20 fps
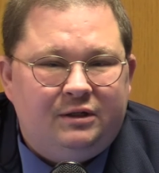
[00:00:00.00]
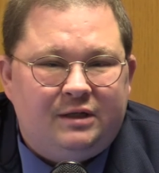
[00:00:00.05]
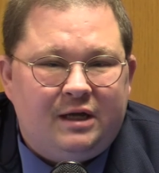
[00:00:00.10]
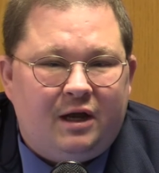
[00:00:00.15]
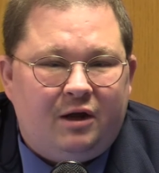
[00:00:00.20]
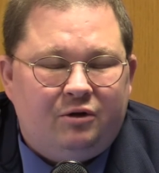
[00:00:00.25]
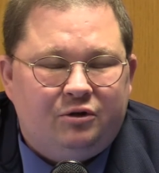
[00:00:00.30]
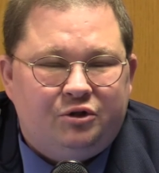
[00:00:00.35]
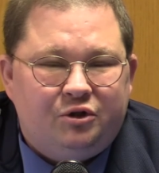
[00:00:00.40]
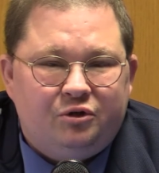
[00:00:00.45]

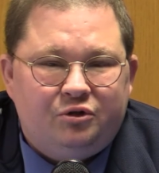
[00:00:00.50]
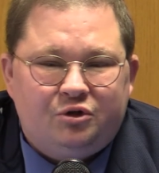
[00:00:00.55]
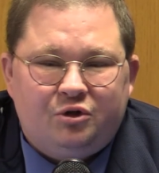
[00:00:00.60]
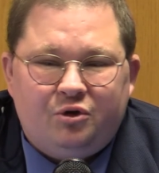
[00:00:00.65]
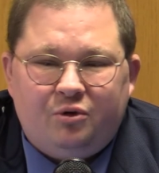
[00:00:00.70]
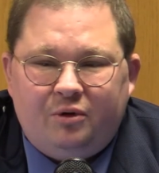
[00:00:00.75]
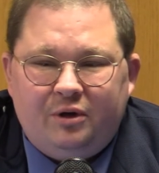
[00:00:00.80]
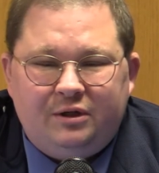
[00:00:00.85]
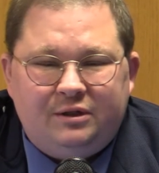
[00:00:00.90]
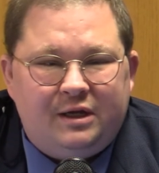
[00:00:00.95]
town,
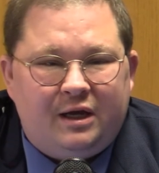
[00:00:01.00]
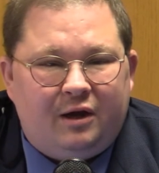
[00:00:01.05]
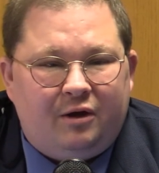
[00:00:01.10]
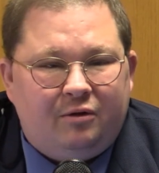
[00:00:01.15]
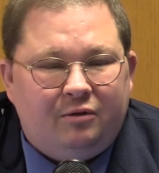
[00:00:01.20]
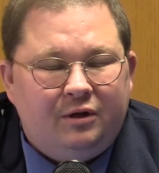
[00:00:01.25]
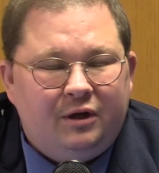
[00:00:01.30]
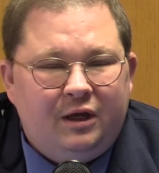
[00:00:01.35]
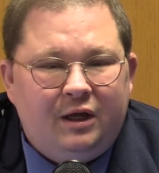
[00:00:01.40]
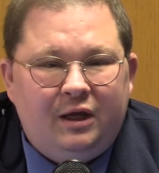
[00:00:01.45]
church-going
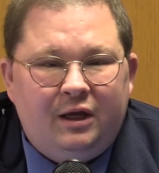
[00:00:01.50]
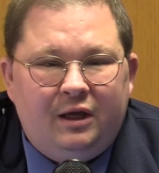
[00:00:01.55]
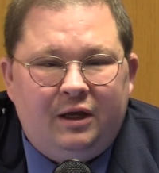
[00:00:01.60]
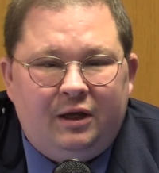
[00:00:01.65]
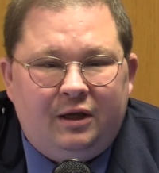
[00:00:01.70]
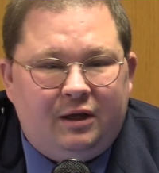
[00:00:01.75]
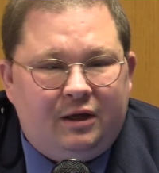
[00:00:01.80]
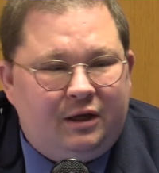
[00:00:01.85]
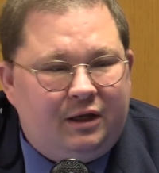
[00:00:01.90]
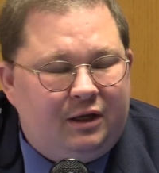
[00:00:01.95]
town.
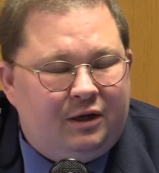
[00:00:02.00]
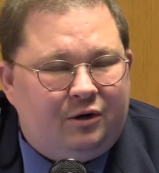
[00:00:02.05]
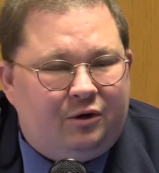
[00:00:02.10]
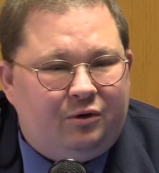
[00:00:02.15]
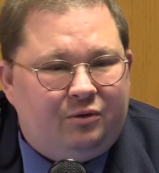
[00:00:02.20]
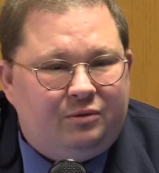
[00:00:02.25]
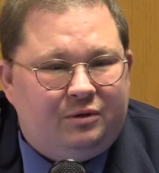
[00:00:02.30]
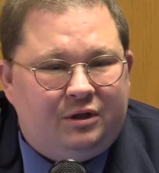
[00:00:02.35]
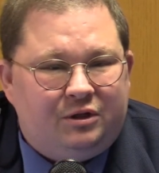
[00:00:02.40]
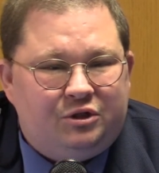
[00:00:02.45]
You
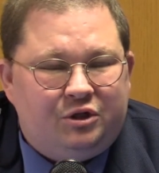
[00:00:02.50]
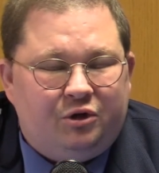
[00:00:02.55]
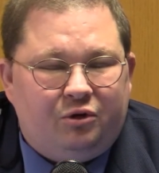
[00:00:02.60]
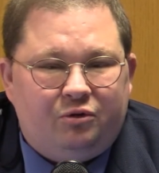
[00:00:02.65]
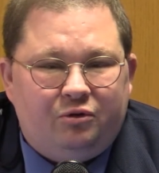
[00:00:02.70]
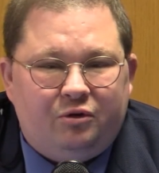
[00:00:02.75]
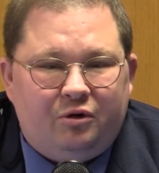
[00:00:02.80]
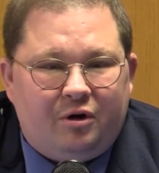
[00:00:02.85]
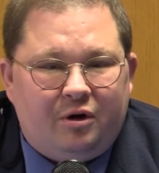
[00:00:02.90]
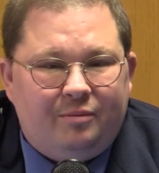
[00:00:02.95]
know, the
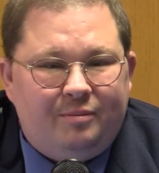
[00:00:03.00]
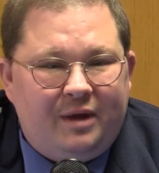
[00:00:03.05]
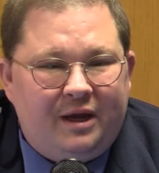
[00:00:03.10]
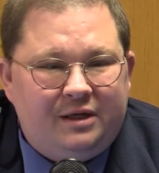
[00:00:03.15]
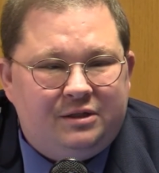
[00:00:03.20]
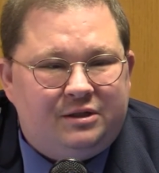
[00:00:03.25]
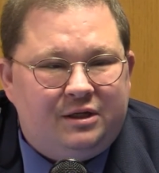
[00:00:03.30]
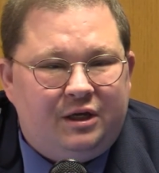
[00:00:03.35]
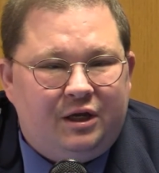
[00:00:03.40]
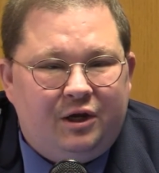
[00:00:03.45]
children are
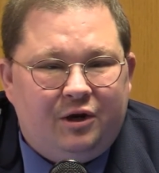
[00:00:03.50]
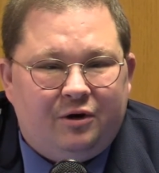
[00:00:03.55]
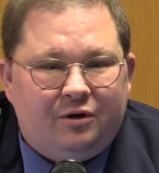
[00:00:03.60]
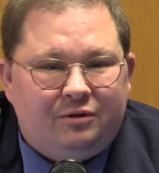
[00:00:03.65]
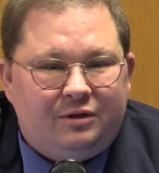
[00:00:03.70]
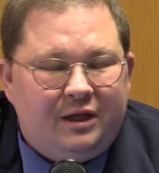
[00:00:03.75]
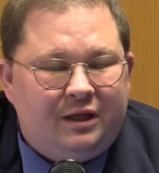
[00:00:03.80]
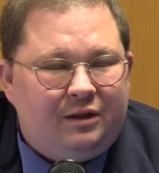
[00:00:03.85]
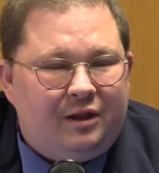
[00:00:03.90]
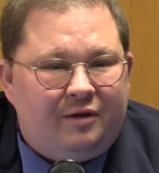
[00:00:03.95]
amazing here.
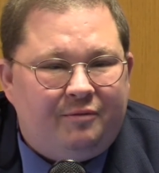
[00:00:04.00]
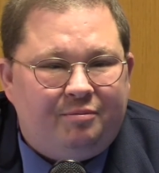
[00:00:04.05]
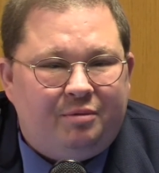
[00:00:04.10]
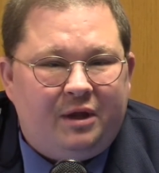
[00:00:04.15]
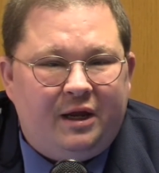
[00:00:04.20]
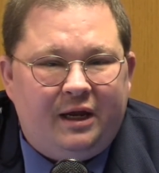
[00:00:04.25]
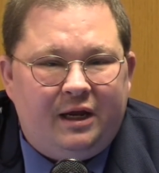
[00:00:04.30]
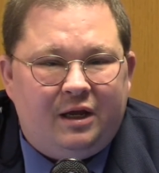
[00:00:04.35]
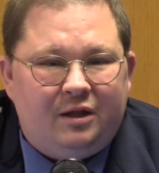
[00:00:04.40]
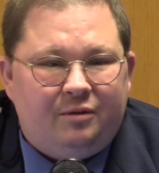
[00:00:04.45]
They love
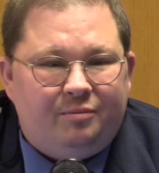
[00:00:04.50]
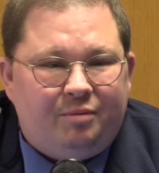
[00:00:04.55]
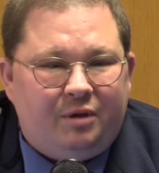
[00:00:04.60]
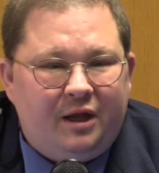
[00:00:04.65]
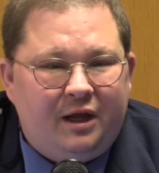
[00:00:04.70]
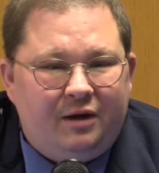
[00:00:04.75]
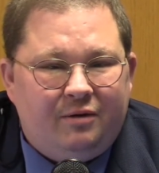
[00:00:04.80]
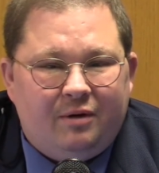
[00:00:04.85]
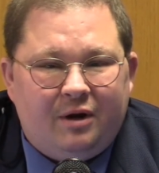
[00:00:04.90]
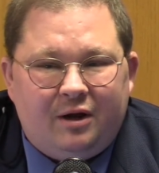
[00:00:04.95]
playing on the
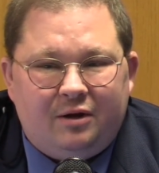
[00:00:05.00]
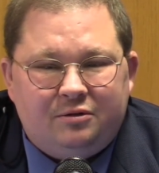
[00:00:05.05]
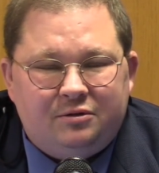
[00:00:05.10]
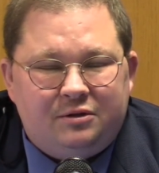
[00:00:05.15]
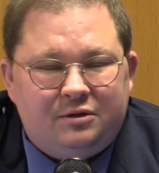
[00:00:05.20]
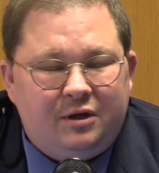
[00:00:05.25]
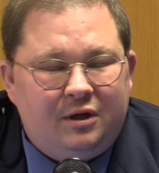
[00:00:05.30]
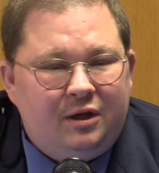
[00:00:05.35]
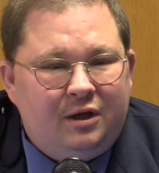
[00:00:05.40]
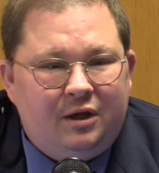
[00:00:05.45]

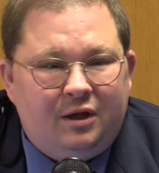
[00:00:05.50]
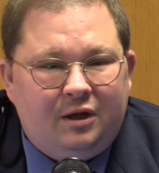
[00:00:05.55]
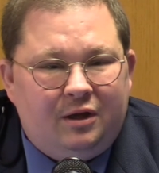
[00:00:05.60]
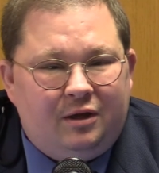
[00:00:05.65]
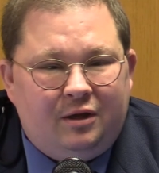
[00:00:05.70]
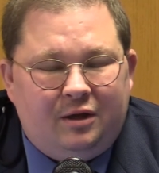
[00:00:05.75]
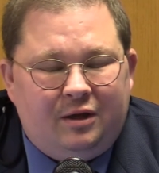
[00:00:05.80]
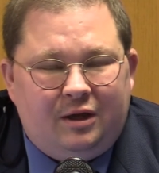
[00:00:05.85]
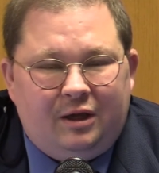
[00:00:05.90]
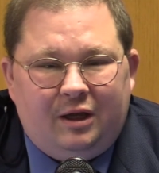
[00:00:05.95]
playgrounds.
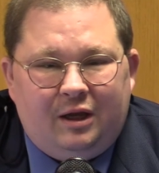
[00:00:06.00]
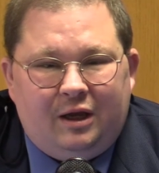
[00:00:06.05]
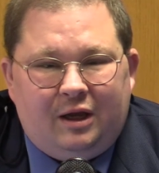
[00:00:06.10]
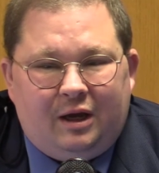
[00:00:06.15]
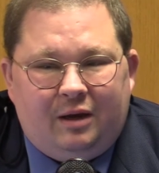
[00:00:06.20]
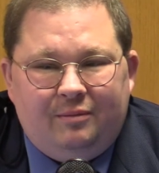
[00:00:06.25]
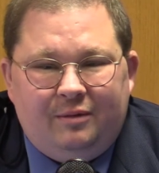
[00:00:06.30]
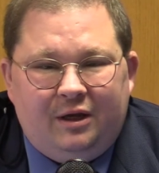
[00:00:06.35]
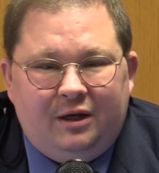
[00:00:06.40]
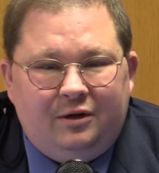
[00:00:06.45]

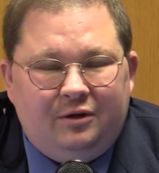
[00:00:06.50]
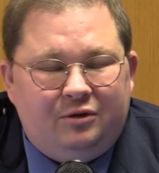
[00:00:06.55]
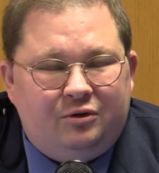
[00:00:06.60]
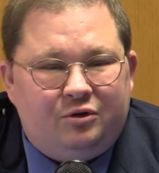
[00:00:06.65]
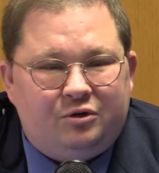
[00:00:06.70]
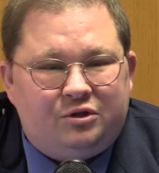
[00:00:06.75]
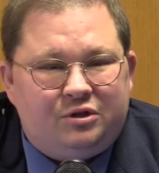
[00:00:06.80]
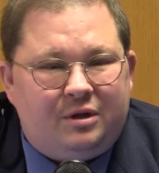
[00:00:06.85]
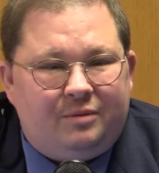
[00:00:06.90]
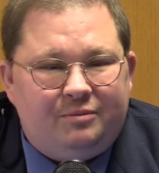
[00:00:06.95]
I mean,
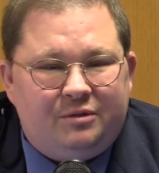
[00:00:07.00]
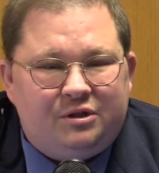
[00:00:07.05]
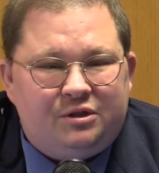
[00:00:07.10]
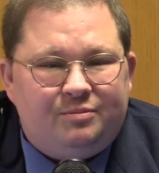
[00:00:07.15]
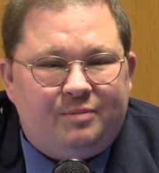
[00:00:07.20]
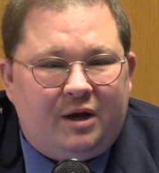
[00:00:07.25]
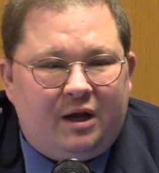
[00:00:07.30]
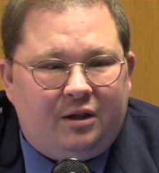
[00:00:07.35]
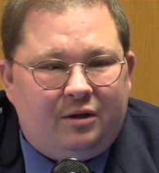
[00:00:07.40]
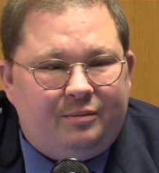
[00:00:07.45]
there's something to
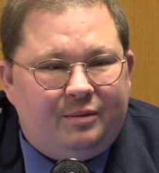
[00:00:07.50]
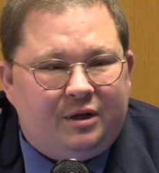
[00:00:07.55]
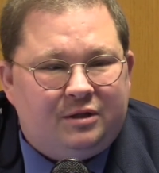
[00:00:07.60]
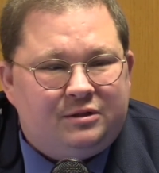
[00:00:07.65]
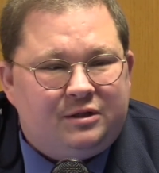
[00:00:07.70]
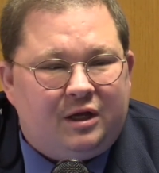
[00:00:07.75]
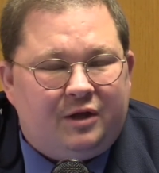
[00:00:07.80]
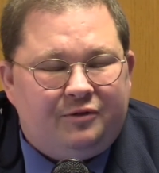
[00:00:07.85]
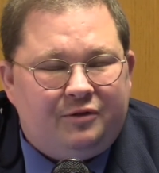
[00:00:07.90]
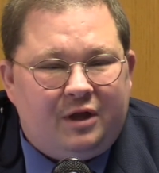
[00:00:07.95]
smile about
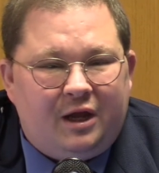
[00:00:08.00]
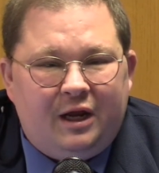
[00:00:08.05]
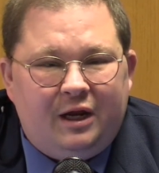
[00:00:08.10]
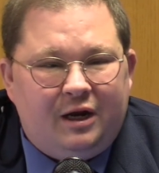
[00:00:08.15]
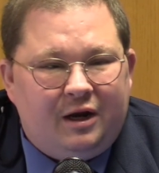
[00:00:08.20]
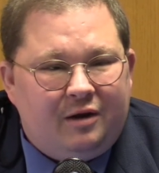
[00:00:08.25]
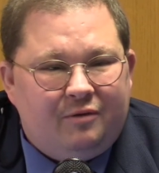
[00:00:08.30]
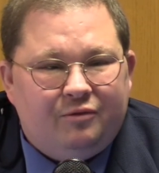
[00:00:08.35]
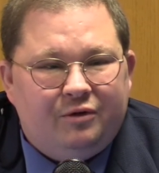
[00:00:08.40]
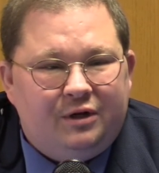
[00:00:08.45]
South Lyon
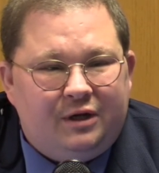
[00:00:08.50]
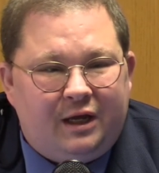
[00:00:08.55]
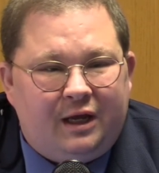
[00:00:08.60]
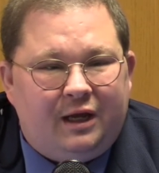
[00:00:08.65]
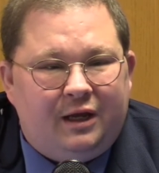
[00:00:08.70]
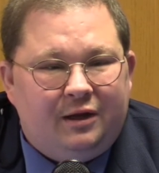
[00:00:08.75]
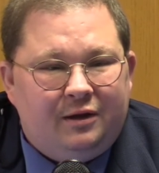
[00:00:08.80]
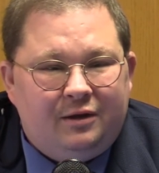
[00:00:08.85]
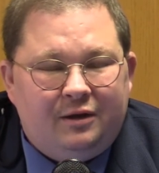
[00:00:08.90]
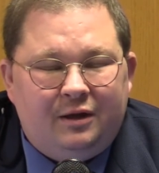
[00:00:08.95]
every
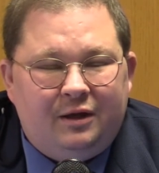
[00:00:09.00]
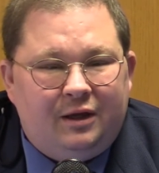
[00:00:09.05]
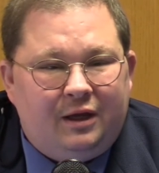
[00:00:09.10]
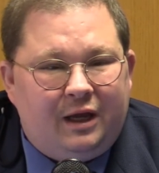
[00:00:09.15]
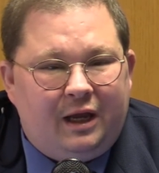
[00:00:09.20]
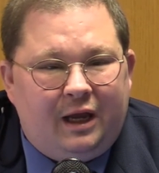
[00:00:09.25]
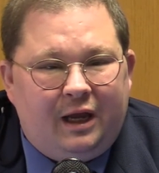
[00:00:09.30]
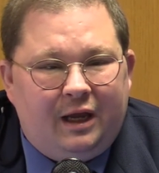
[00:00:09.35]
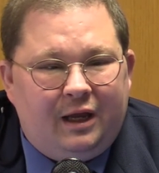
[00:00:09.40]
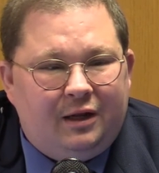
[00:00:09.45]
day.
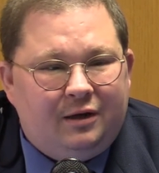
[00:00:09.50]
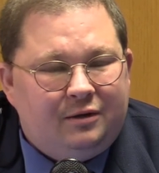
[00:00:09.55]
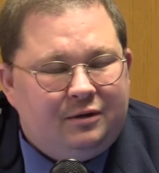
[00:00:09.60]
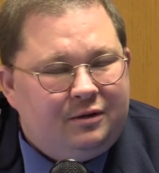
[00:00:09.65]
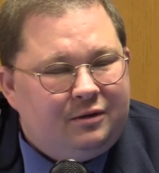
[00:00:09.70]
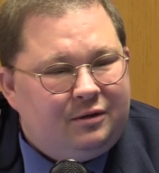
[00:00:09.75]
And